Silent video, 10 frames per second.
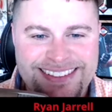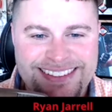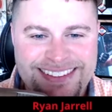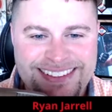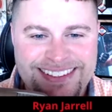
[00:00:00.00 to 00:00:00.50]

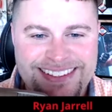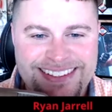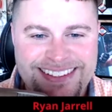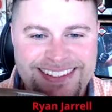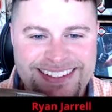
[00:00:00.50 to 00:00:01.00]

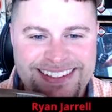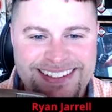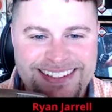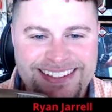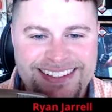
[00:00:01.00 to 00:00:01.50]

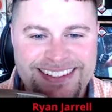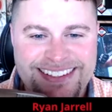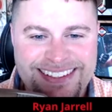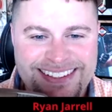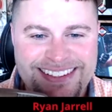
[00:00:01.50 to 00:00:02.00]

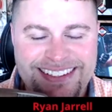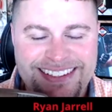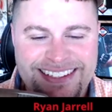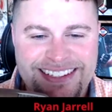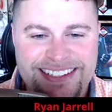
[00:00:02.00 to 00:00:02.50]

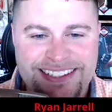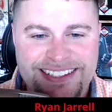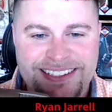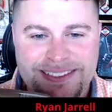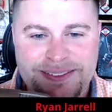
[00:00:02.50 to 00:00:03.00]

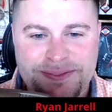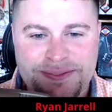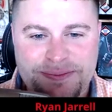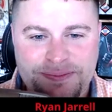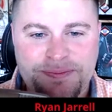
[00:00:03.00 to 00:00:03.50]

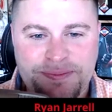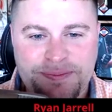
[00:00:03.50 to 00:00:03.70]
The person shown says nothing.